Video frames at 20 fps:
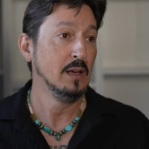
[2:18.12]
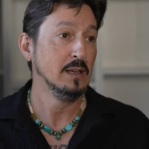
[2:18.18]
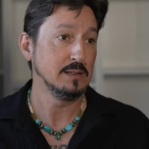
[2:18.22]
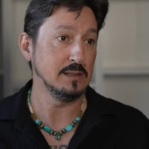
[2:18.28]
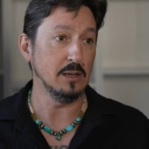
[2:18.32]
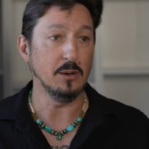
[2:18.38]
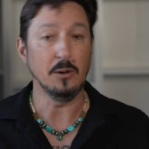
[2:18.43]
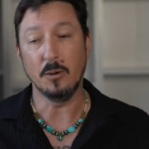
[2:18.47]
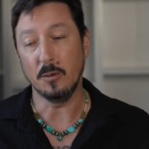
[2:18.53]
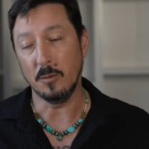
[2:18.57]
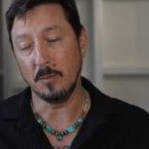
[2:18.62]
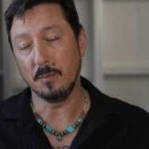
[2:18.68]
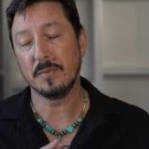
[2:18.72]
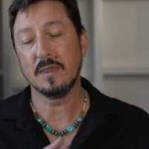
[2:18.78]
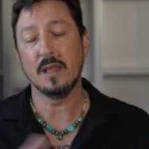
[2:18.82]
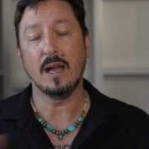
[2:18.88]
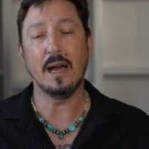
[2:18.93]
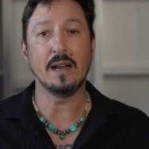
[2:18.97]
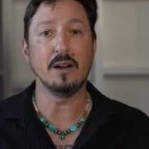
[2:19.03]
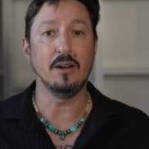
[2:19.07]
So
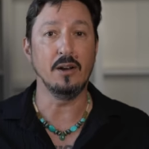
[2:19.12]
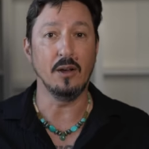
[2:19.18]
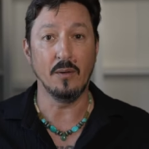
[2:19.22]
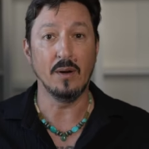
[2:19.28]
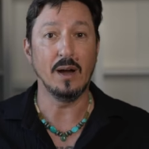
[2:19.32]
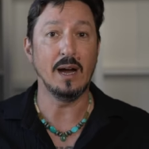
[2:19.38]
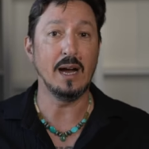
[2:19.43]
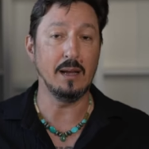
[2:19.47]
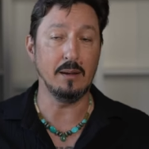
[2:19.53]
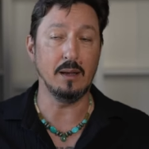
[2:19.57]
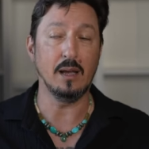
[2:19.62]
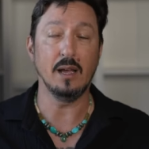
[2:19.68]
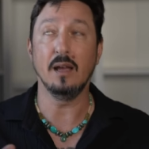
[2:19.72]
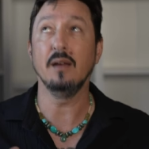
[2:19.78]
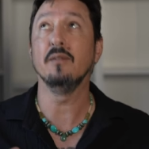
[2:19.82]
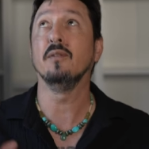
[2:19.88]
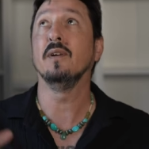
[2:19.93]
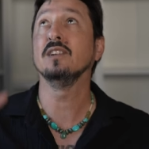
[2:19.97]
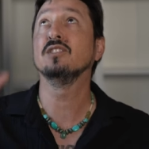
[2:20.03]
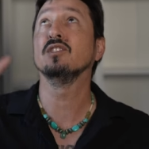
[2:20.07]
I don't know. I,
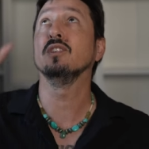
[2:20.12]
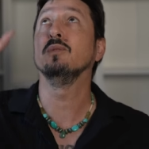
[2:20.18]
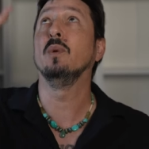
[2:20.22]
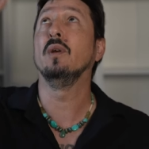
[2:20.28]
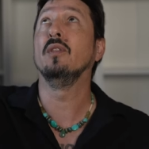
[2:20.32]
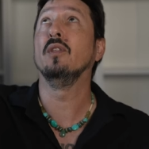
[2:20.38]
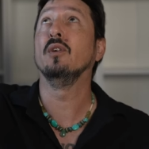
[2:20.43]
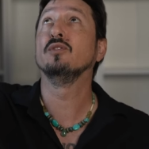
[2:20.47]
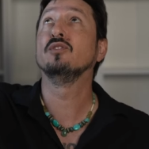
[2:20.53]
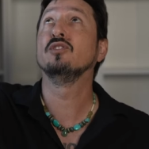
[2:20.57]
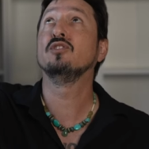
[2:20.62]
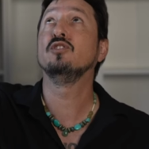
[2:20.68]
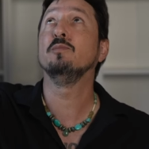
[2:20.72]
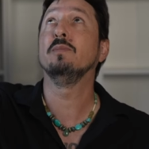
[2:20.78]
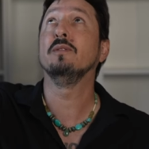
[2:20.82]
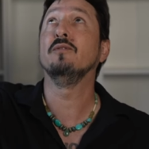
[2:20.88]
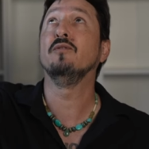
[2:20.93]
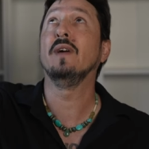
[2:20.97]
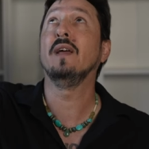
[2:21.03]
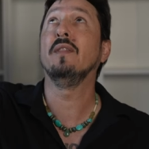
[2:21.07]
eventually, when those
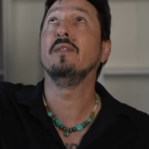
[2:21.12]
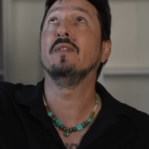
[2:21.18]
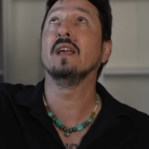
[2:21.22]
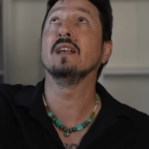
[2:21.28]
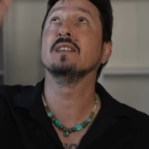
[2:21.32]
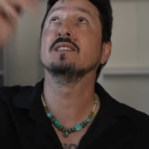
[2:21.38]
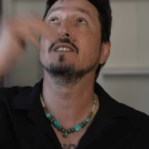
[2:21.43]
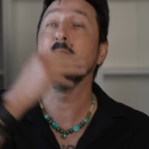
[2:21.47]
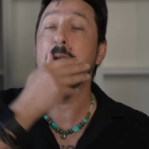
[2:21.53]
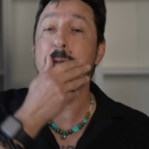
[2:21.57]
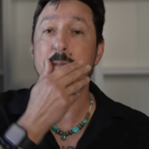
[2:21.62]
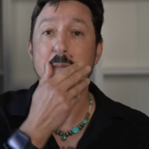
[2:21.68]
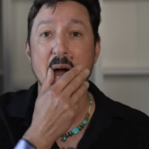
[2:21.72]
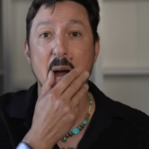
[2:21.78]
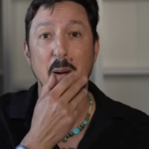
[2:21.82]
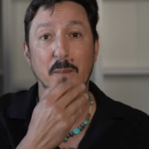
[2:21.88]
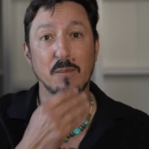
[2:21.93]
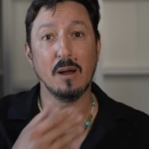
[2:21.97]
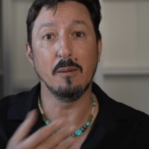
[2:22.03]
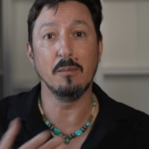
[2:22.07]
stupid vent things come,
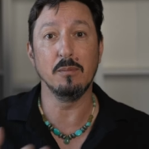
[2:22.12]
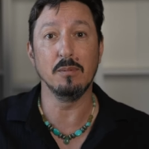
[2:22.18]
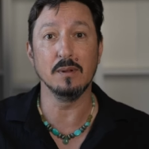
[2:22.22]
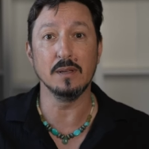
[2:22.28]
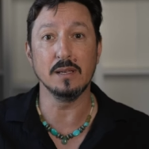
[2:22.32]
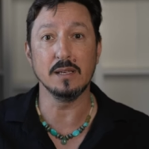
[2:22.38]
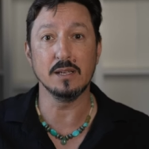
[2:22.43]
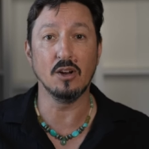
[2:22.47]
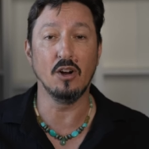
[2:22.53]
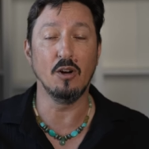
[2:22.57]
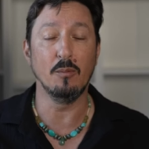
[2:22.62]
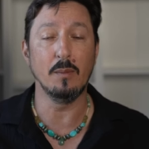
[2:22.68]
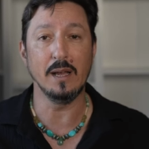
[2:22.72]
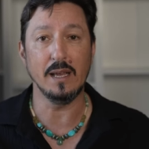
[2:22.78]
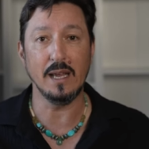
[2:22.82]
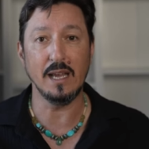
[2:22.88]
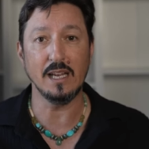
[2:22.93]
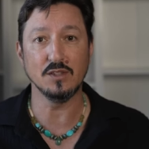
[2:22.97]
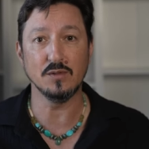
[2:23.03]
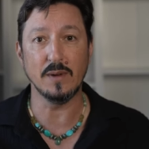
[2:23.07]
I'll probably call my
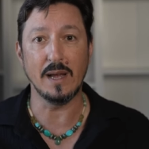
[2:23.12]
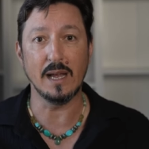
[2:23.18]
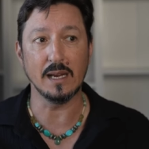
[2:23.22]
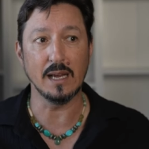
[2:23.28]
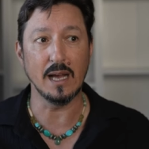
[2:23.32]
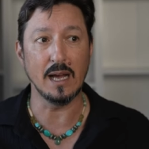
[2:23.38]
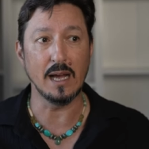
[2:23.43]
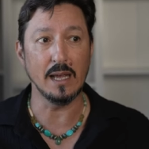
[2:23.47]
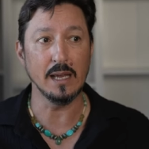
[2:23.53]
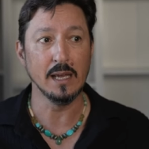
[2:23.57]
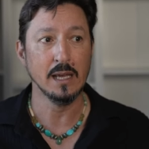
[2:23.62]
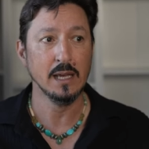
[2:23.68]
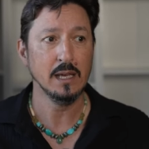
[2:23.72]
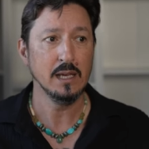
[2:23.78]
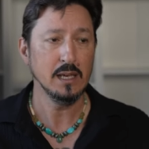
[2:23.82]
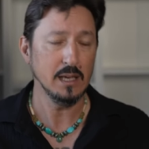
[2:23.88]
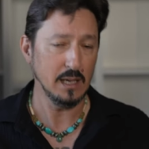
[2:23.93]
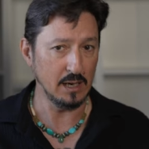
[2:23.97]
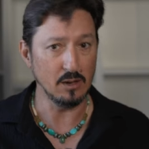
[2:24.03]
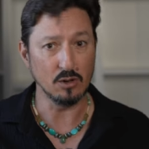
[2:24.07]
HVAC guy
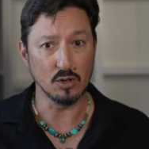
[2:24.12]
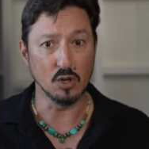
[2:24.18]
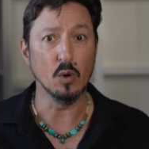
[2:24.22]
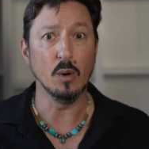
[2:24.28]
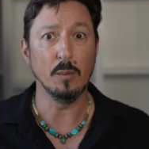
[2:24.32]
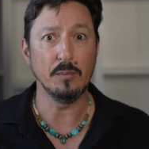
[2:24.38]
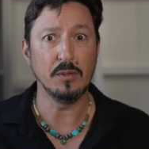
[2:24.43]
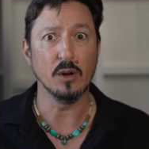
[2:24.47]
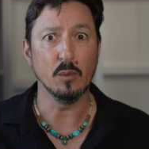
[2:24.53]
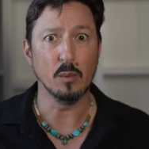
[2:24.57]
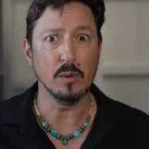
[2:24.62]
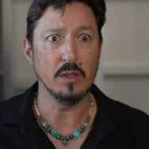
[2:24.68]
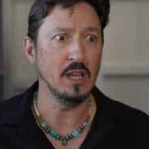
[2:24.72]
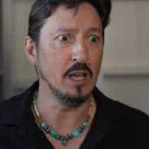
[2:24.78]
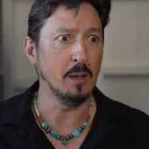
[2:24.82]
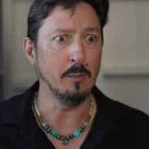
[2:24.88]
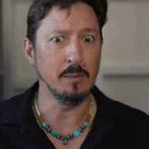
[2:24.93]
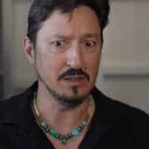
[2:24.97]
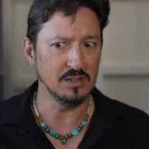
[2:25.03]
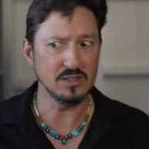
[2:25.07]
and I'll go up there with
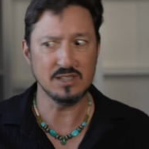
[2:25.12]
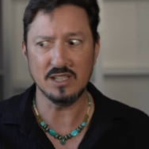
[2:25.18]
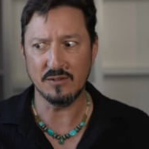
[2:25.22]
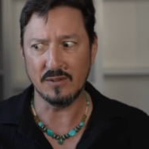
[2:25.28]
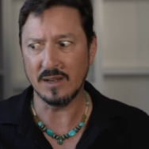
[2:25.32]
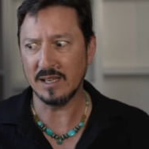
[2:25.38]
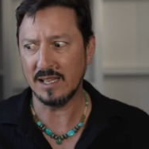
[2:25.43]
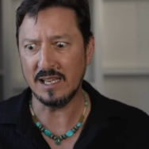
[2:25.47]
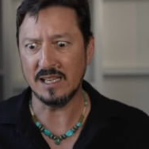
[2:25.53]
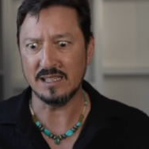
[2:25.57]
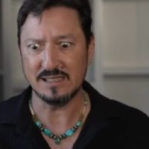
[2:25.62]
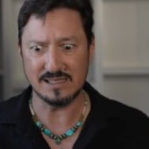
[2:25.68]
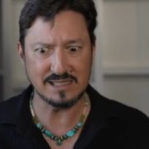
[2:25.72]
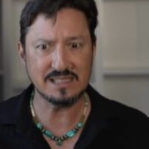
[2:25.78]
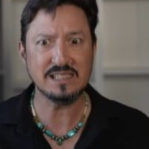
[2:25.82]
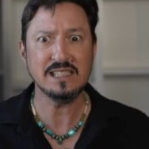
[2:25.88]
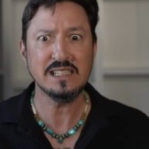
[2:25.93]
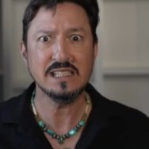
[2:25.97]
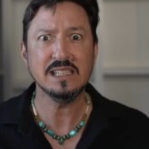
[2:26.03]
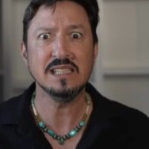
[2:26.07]
him and see if I can't
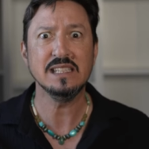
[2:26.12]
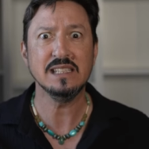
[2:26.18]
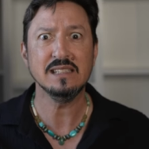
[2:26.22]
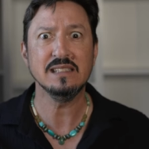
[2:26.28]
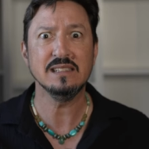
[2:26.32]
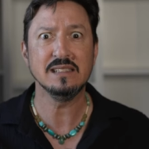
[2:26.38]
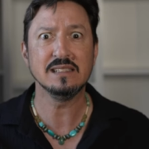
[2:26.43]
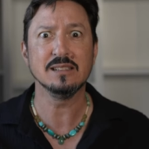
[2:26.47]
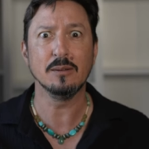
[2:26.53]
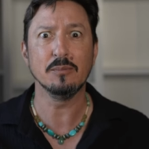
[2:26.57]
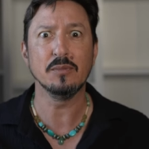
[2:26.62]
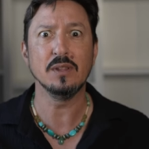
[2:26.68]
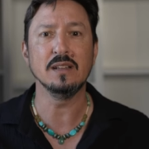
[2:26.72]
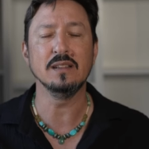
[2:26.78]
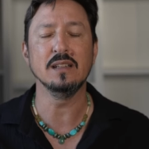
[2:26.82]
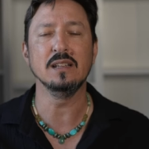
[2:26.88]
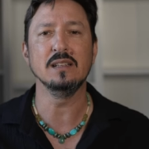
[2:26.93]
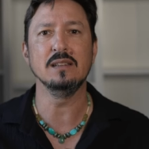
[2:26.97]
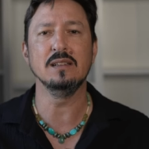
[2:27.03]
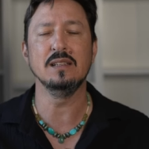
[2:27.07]
see
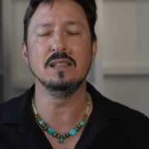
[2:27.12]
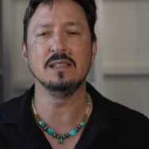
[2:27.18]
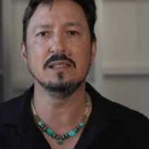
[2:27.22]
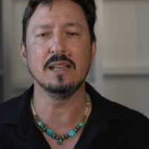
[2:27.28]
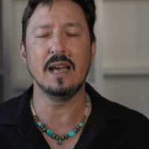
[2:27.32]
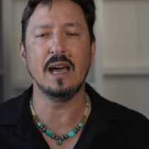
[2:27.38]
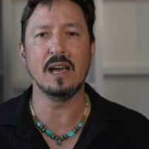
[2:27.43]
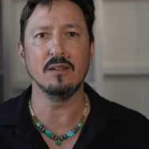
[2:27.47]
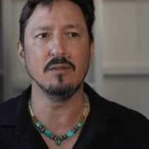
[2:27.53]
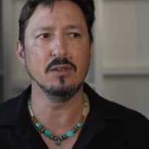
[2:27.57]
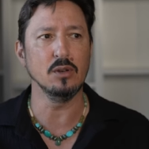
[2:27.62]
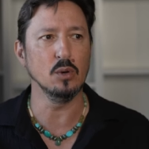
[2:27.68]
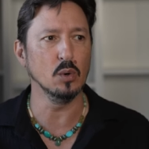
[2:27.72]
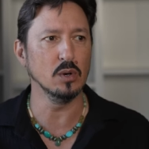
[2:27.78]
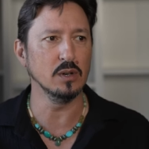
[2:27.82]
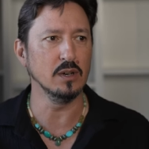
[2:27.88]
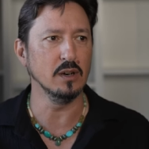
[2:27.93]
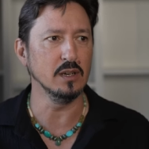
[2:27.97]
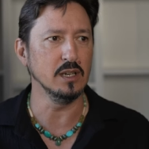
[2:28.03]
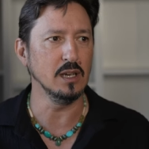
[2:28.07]
something that, that's out of the
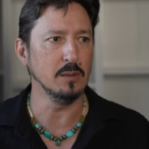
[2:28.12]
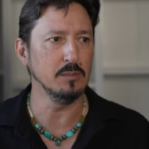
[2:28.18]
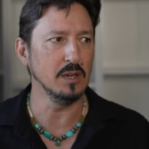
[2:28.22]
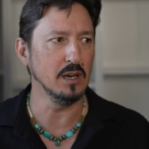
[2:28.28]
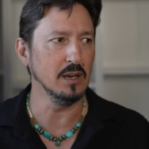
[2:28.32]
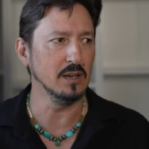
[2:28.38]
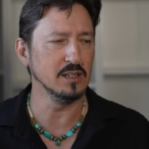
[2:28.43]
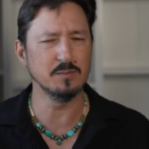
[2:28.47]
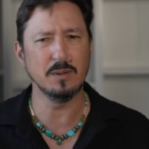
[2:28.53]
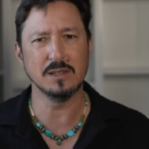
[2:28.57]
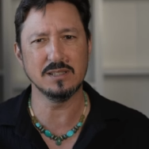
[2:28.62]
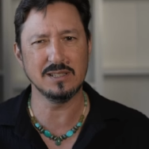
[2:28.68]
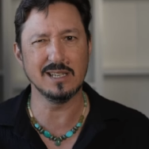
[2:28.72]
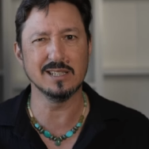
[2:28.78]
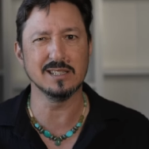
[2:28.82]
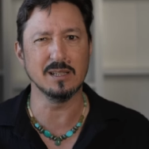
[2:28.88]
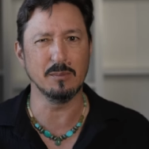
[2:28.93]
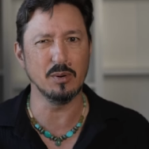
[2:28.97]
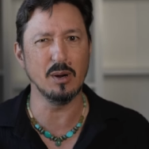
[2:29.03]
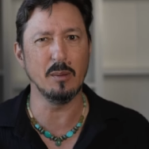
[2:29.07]
ordinary up there, especially
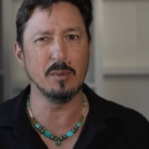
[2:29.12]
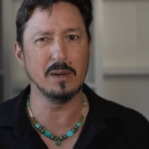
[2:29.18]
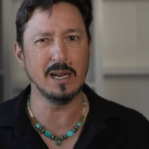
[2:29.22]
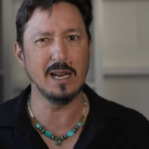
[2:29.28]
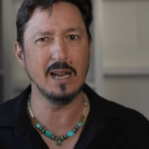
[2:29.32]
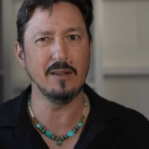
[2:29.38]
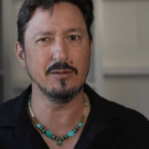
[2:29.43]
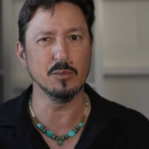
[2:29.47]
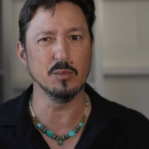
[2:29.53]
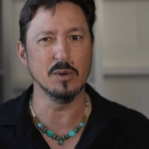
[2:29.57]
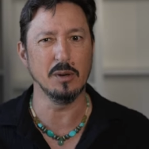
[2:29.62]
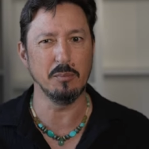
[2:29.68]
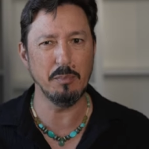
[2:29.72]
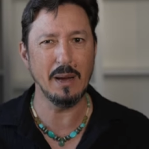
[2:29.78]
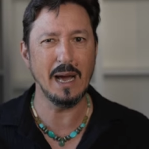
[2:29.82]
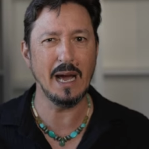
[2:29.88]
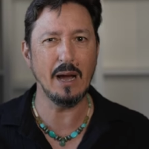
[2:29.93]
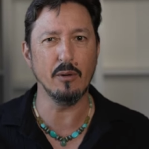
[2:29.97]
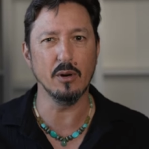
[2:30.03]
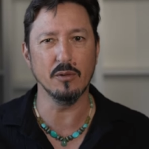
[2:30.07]
because I'm probably going to have to run
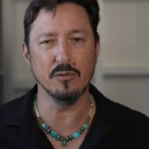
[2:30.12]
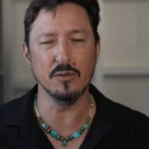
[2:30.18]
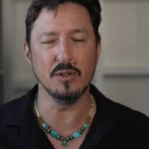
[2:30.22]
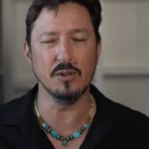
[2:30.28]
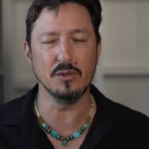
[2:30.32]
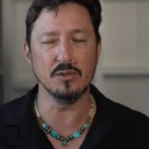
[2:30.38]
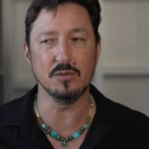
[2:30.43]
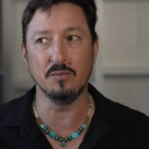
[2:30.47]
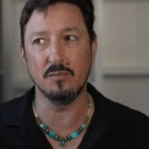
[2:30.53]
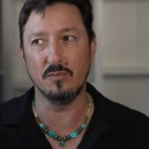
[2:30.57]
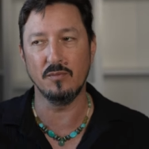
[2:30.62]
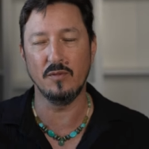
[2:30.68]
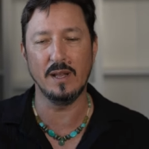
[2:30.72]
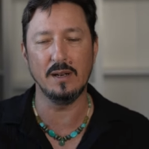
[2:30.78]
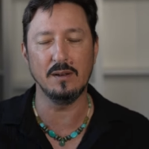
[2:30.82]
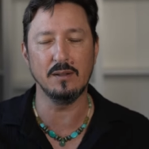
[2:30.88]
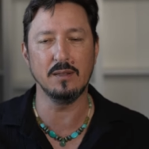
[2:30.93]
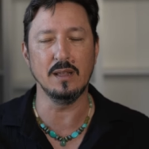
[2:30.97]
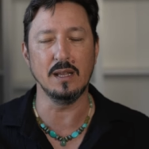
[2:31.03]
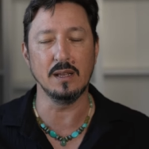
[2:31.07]
power for those
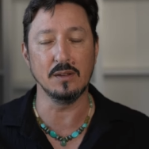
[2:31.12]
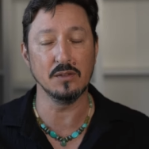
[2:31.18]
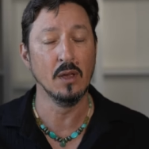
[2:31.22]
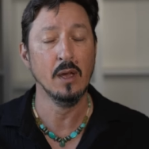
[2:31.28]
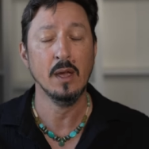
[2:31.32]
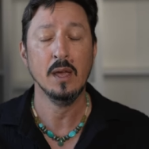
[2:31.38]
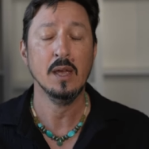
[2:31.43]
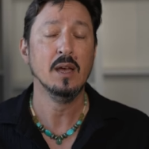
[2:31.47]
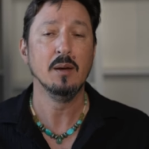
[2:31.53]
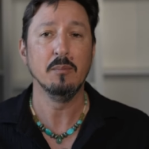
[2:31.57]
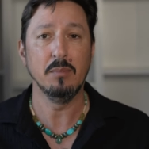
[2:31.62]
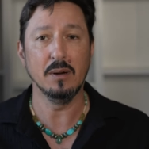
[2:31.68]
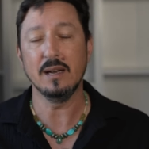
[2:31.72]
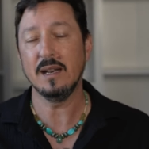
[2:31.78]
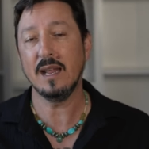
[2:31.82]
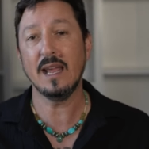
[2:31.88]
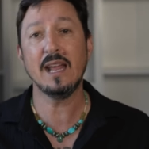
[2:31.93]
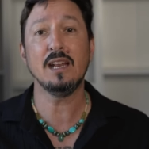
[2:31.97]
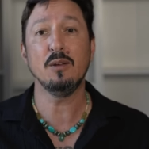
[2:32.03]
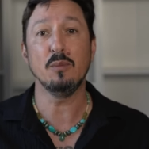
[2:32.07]
vent things.
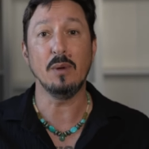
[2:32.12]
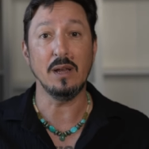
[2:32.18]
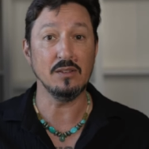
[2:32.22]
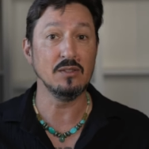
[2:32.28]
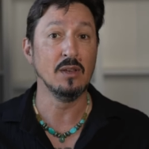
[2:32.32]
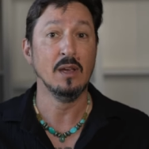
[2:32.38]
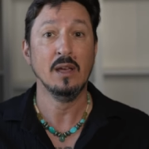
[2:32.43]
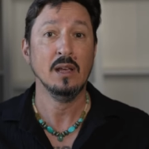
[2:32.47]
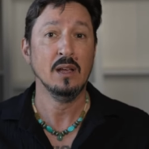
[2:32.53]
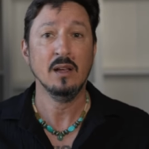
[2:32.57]
But, anyways,